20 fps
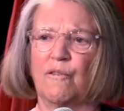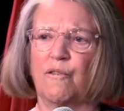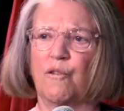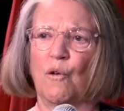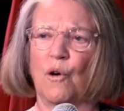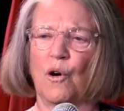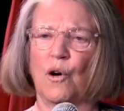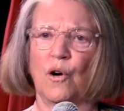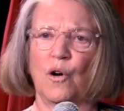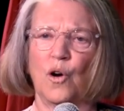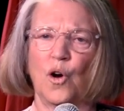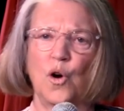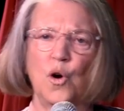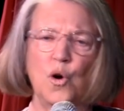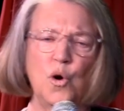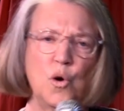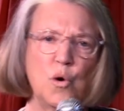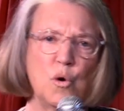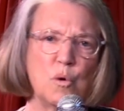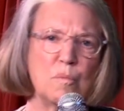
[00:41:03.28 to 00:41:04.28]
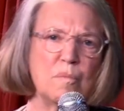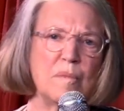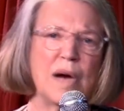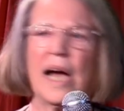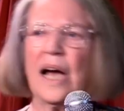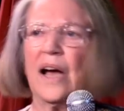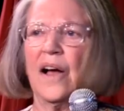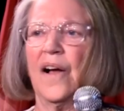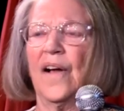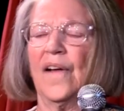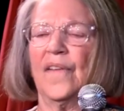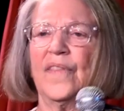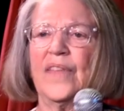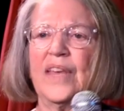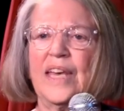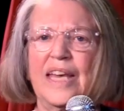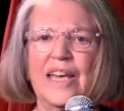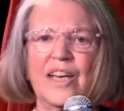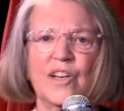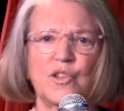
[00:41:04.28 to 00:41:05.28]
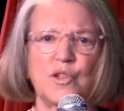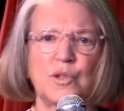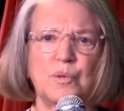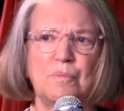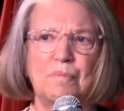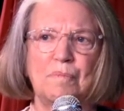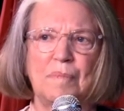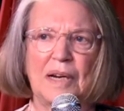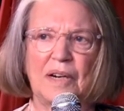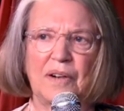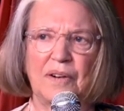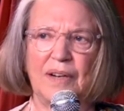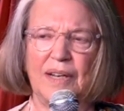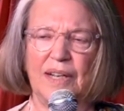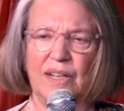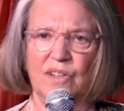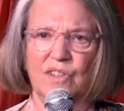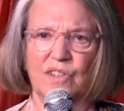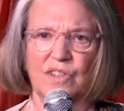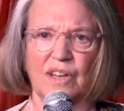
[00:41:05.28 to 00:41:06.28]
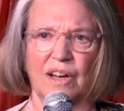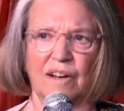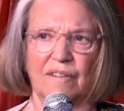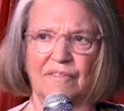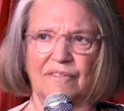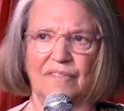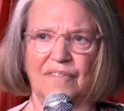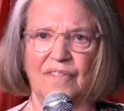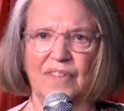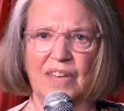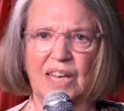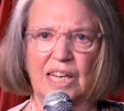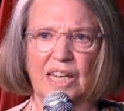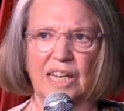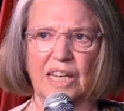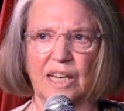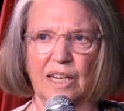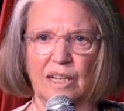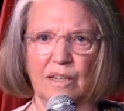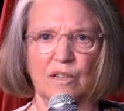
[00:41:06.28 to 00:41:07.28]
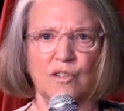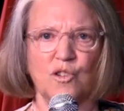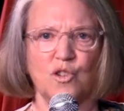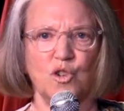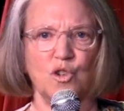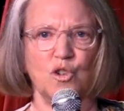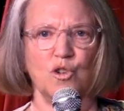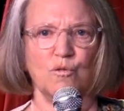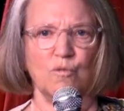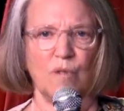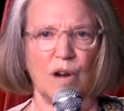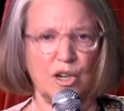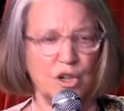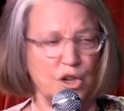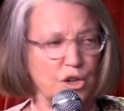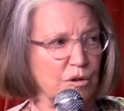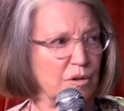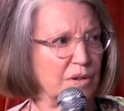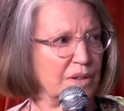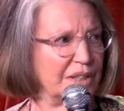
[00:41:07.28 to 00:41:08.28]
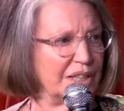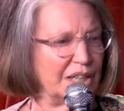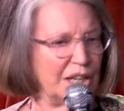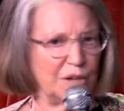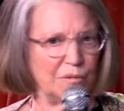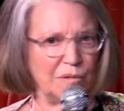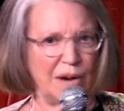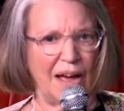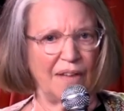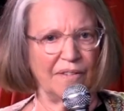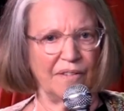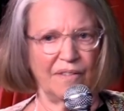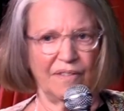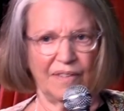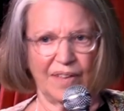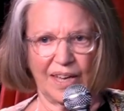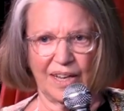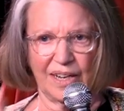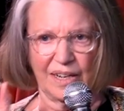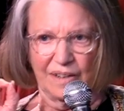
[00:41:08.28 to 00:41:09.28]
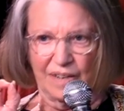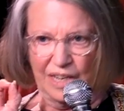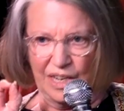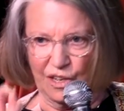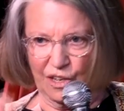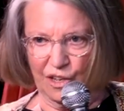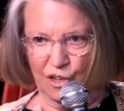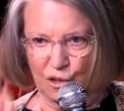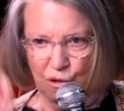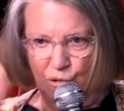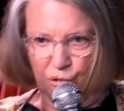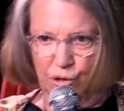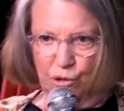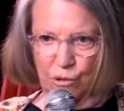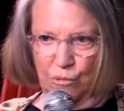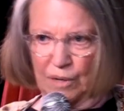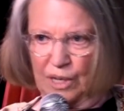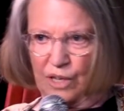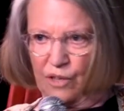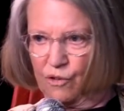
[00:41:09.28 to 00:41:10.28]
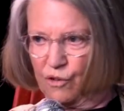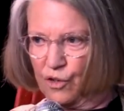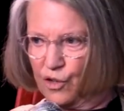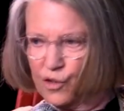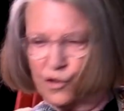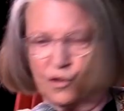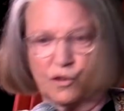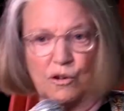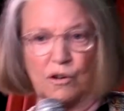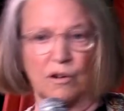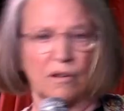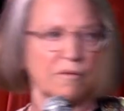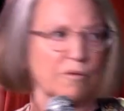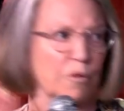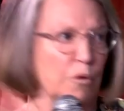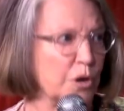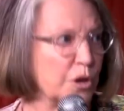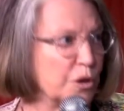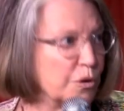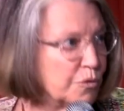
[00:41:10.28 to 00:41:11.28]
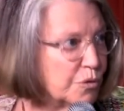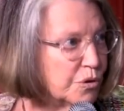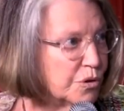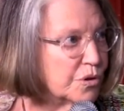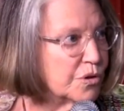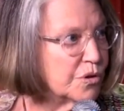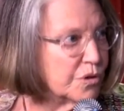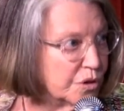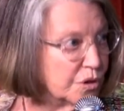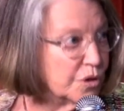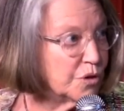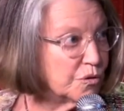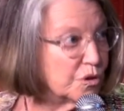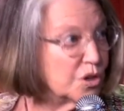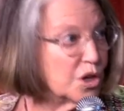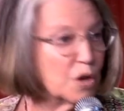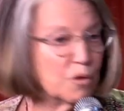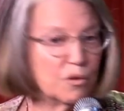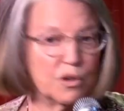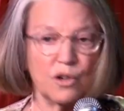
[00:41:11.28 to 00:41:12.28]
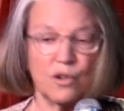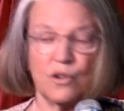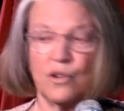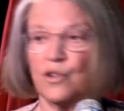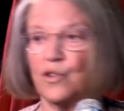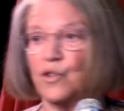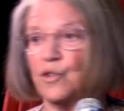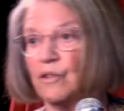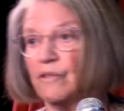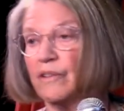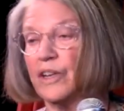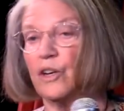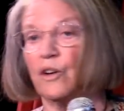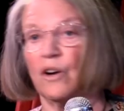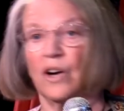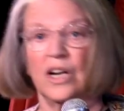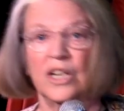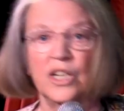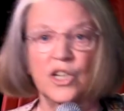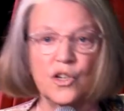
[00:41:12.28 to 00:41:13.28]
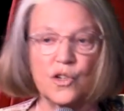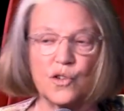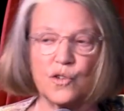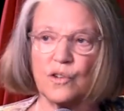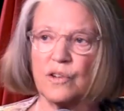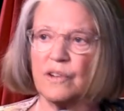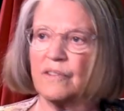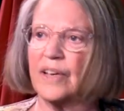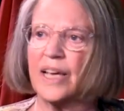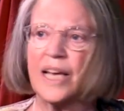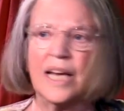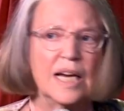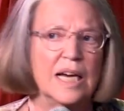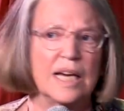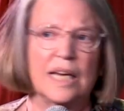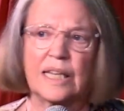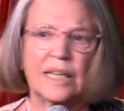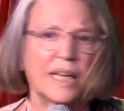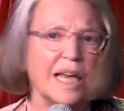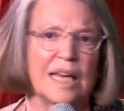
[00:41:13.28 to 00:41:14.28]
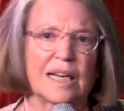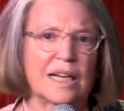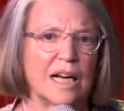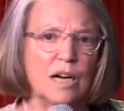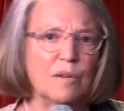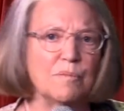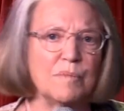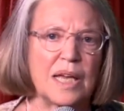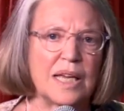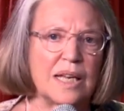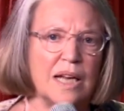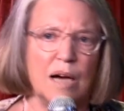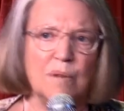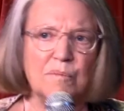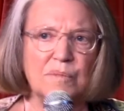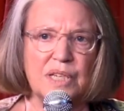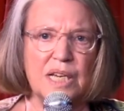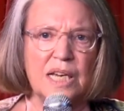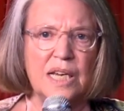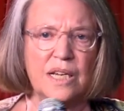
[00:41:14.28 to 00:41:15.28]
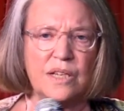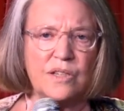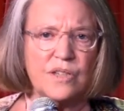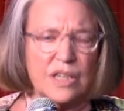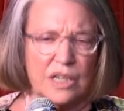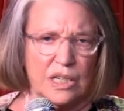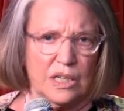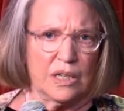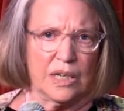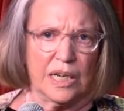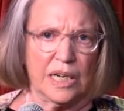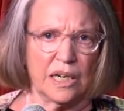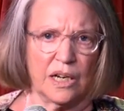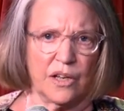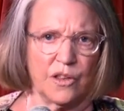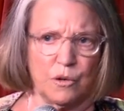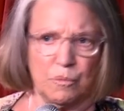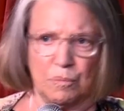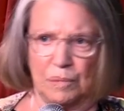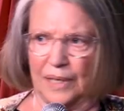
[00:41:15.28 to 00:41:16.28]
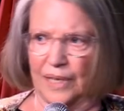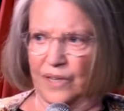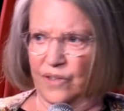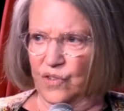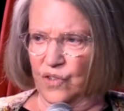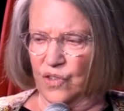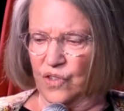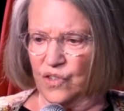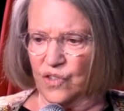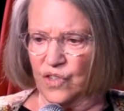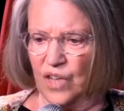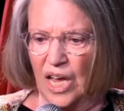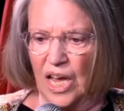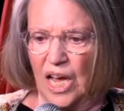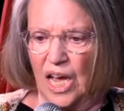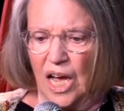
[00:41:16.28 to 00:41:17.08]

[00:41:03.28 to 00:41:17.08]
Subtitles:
for whom the experience of thinking structurally rather than you either deserve or you don't, you're deserving or undeserving, it comes easier in other places.